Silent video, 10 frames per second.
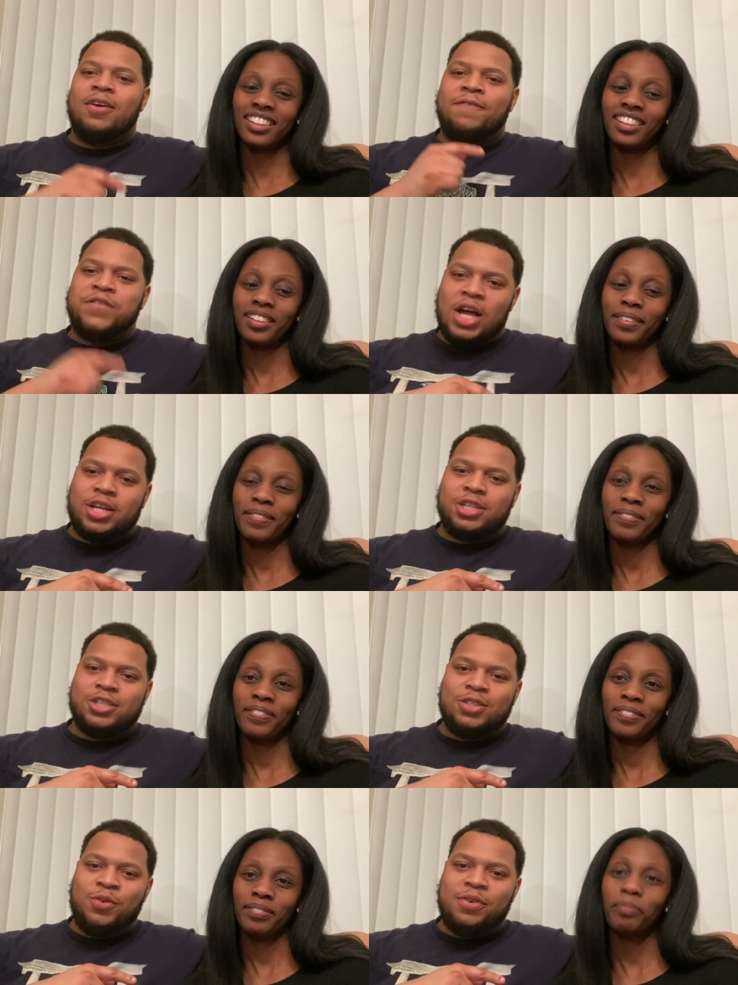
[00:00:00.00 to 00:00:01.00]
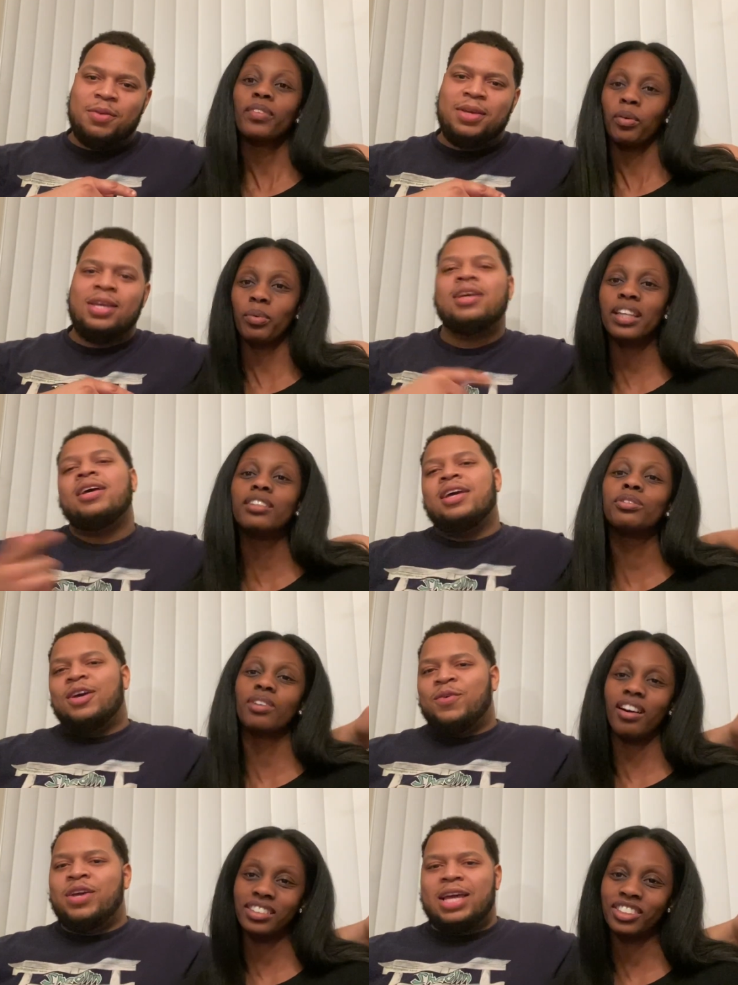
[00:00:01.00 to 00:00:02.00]
Speaker 1: fuckers. You feel me? We do
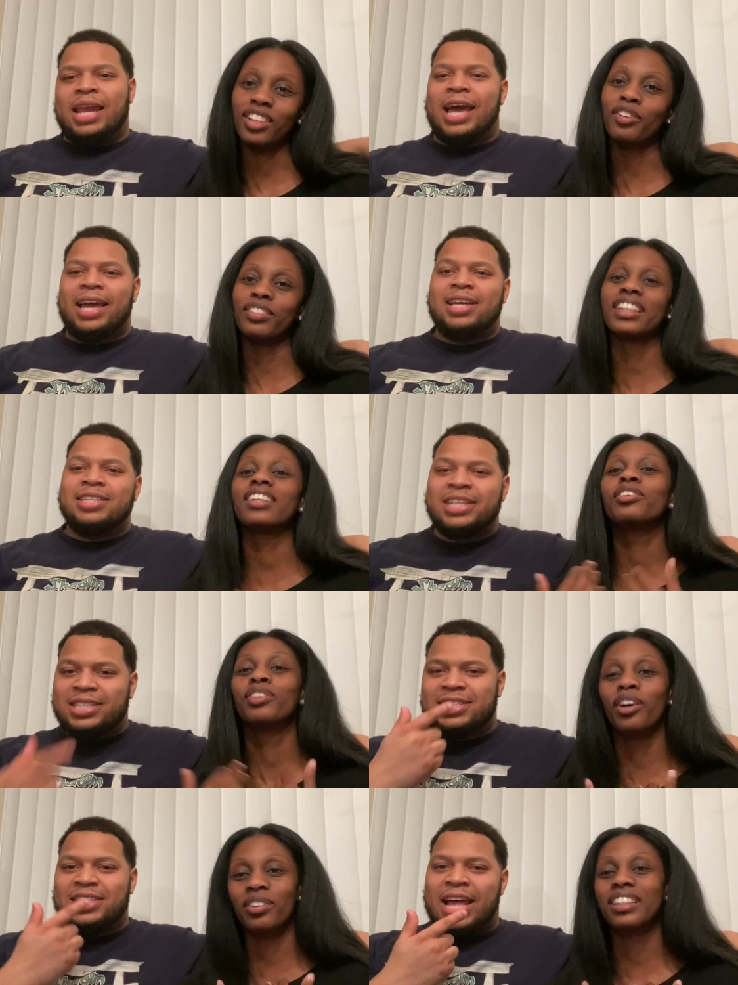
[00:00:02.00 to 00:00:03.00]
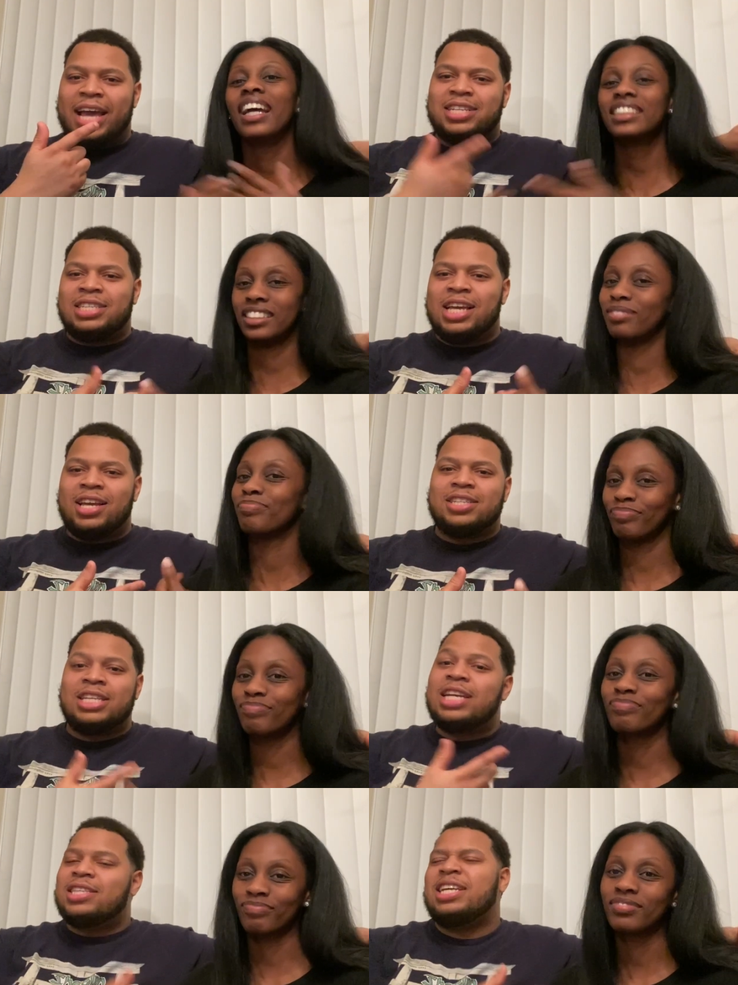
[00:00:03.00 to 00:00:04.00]
call we, each other. Like this, like she,
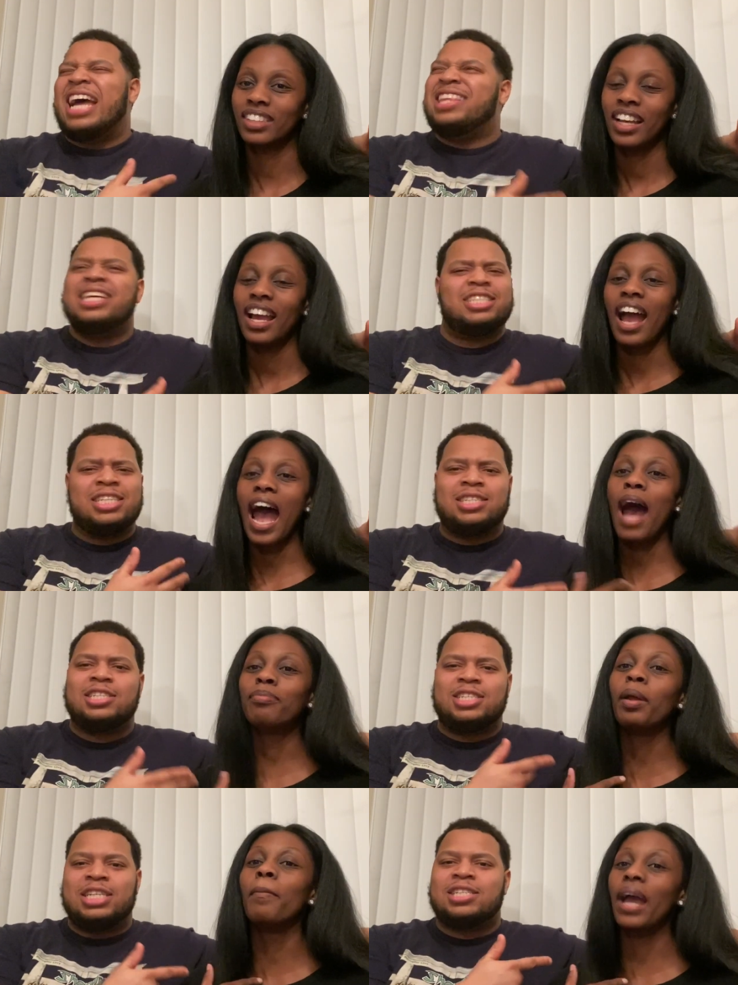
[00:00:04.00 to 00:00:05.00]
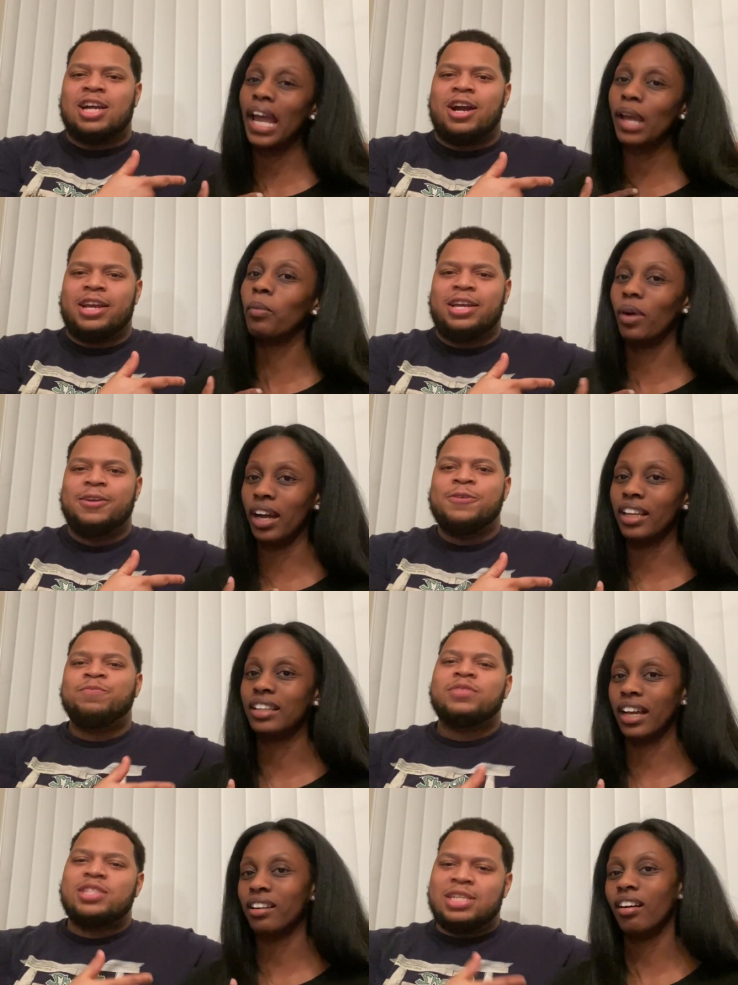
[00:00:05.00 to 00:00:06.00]
she. I think she. I'm the she started.
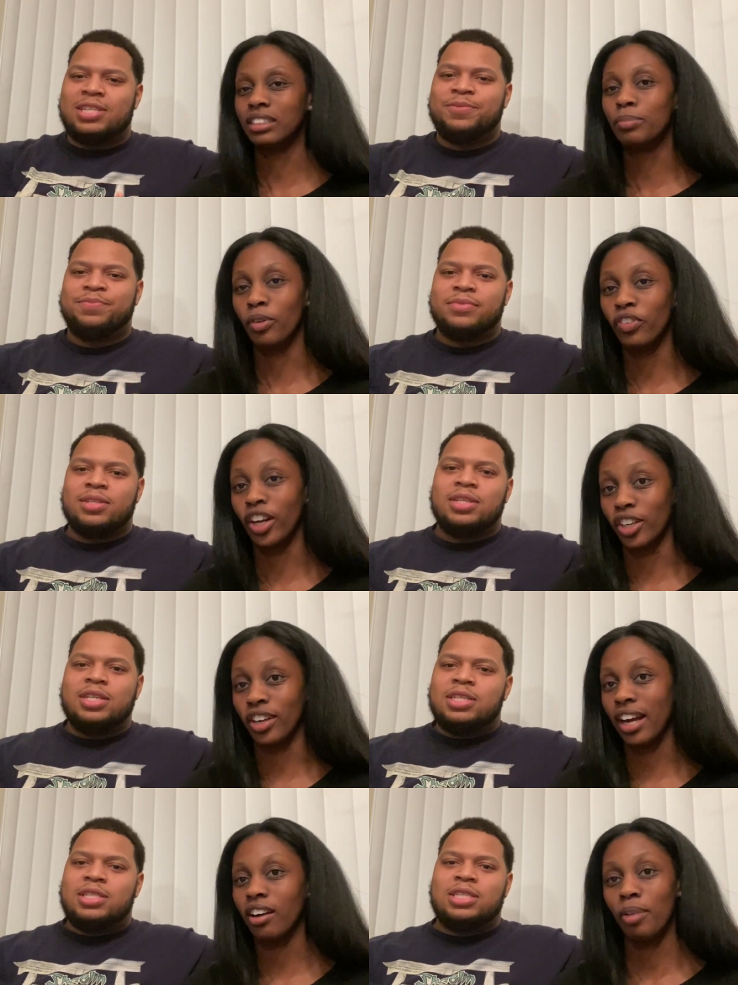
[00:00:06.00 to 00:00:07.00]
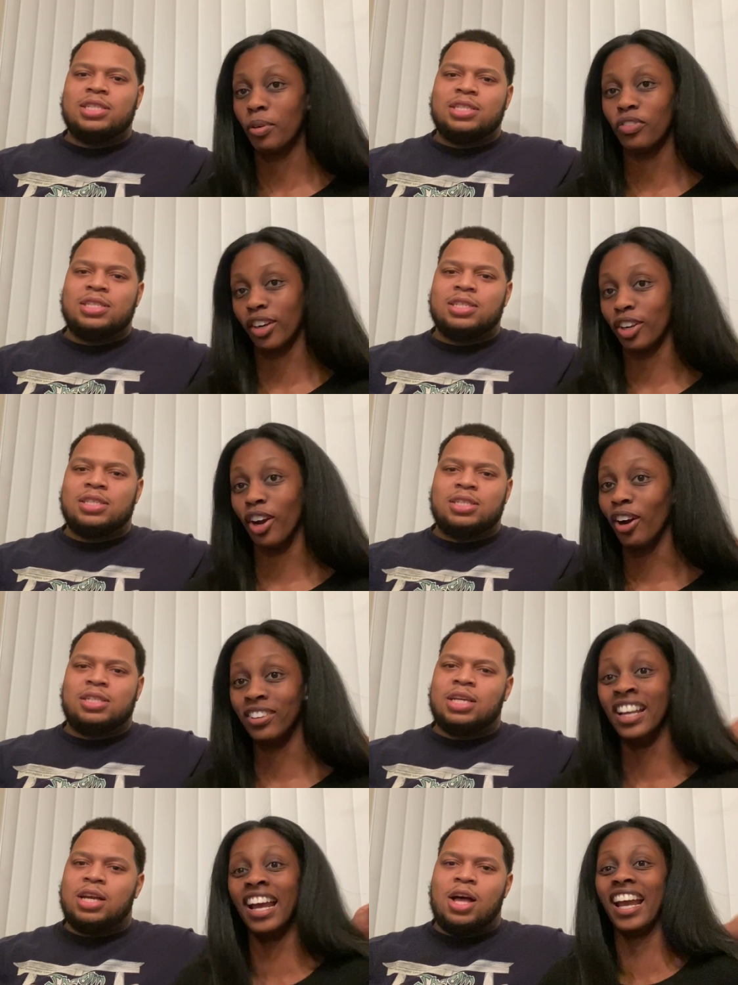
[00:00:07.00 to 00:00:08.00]
one
Speaker 2: that calls she, him a fucker. I call him a fucker
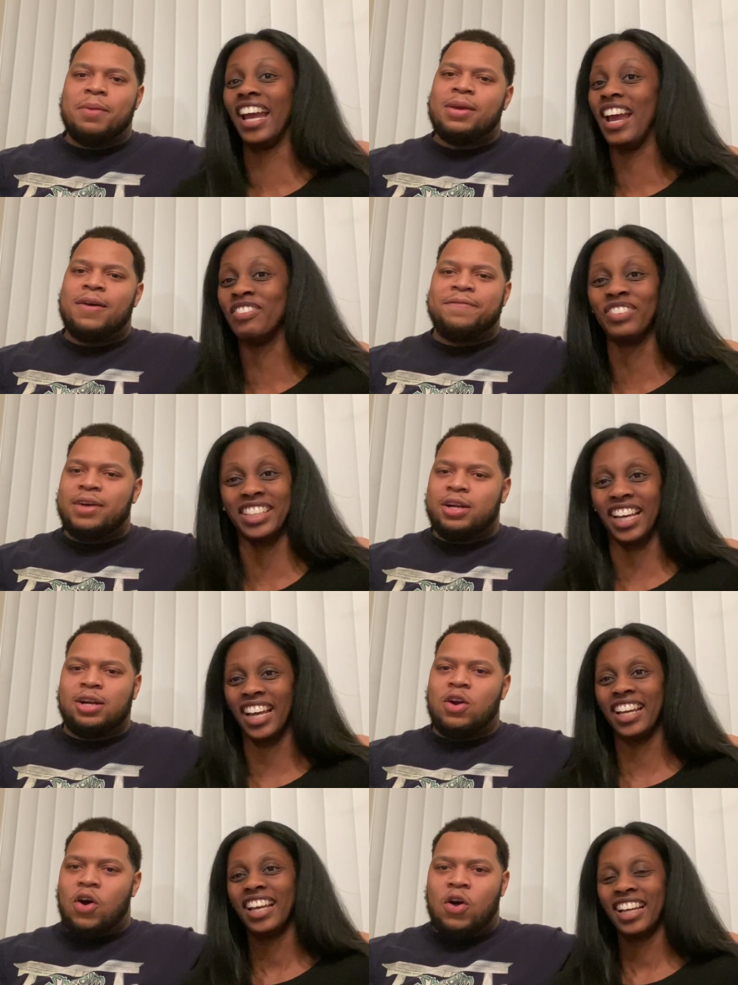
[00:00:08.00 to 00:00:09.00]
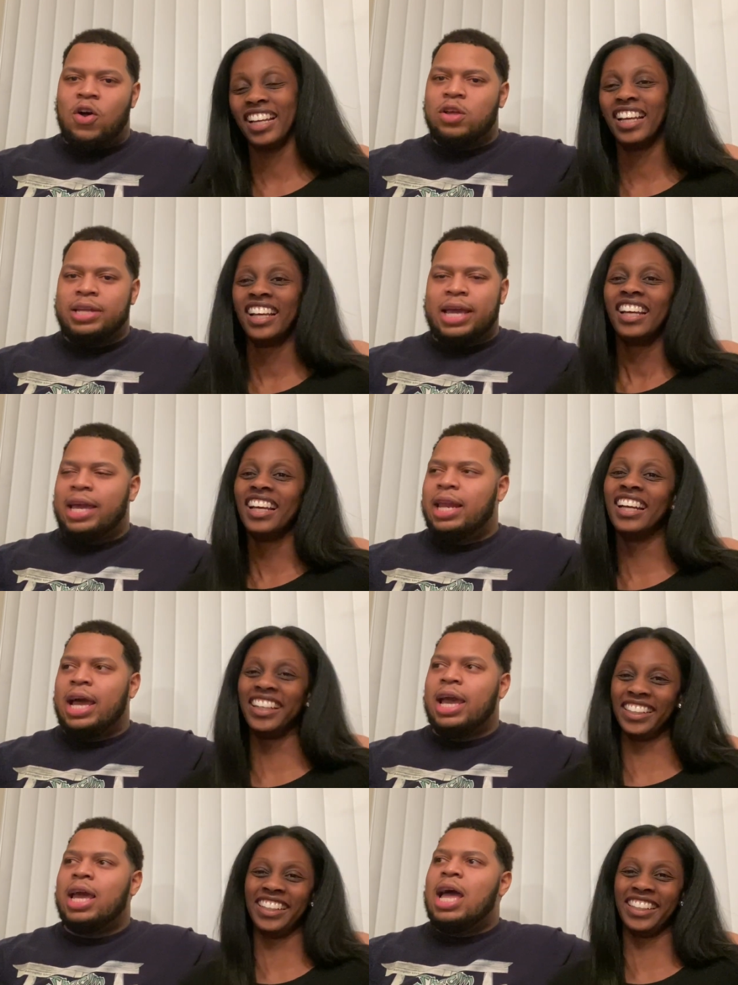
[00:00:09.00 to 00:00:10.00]
all. She day. called me a
Speaker 1: fucker day. all day.
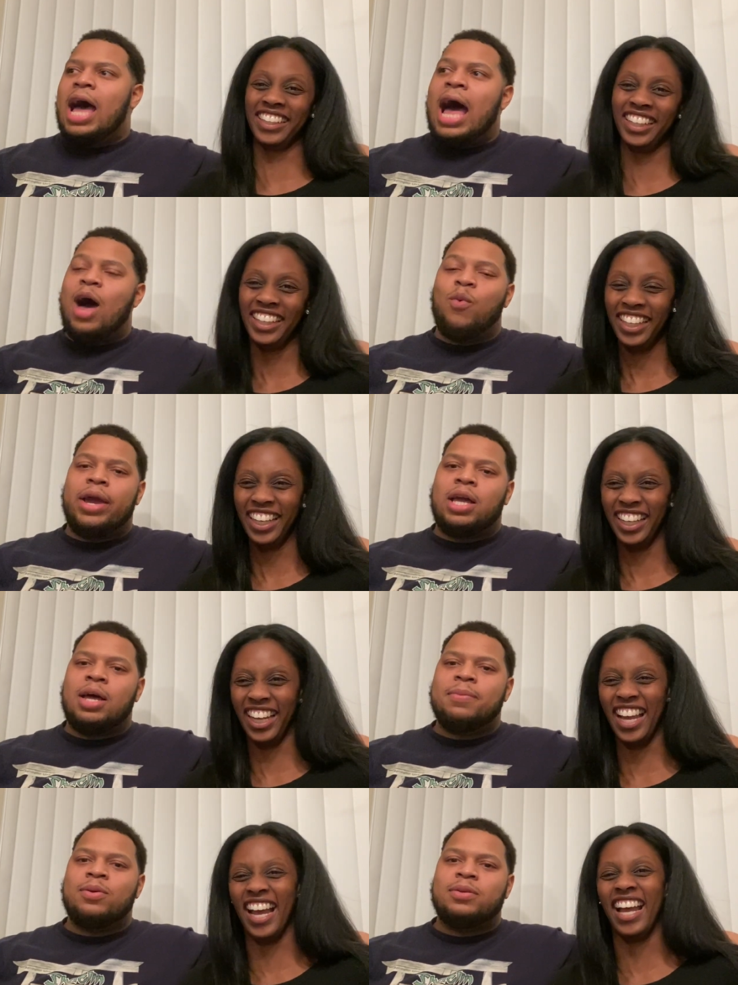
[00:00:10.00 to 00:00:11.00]
Like I'll wake up,